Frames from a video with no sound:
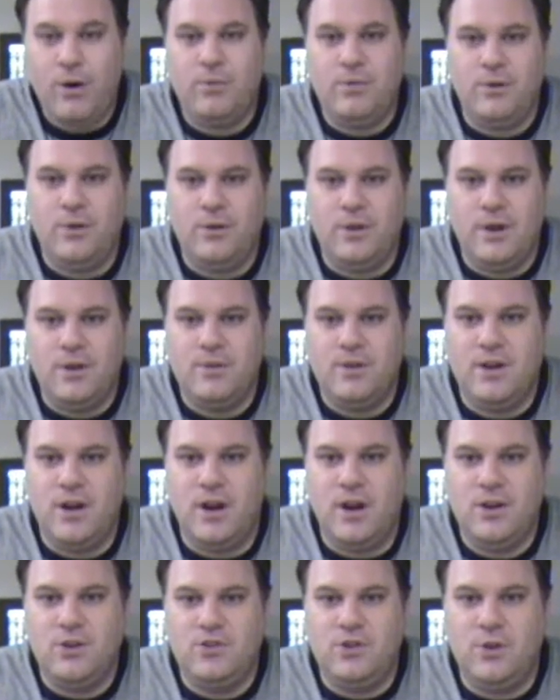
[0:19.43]
powerful
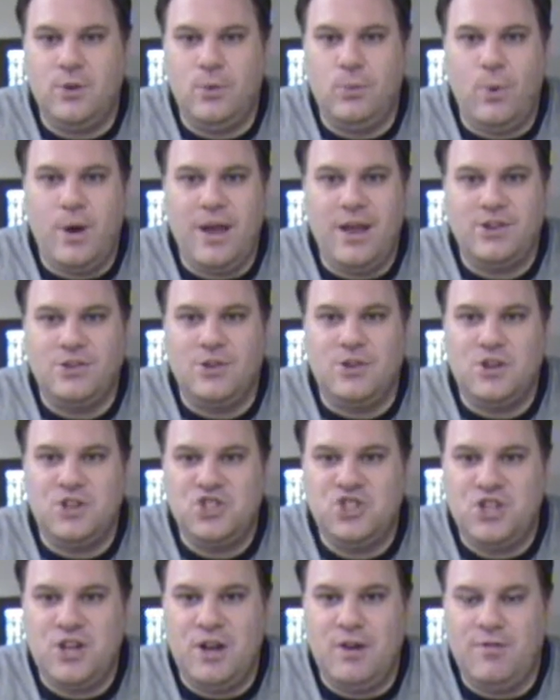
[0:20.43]
in regards to the way
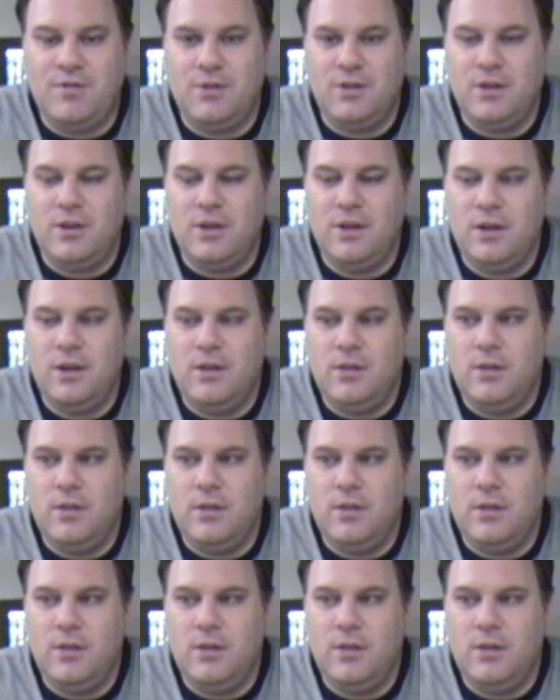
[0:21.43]
it's going to shift